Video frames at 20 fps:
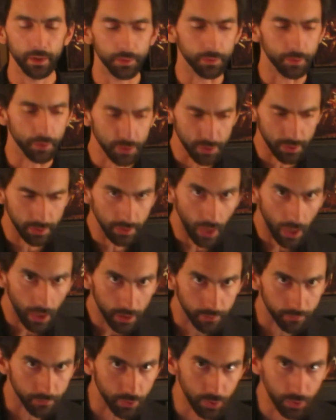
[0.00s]
There's a
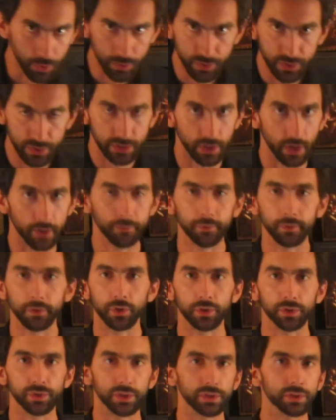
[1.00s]
lot of good stuff in
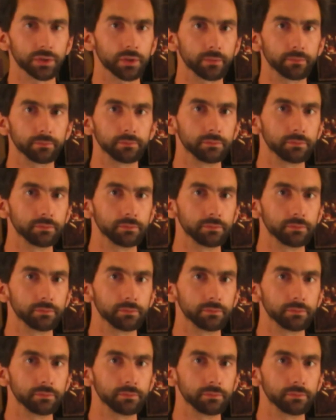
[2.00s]
our system.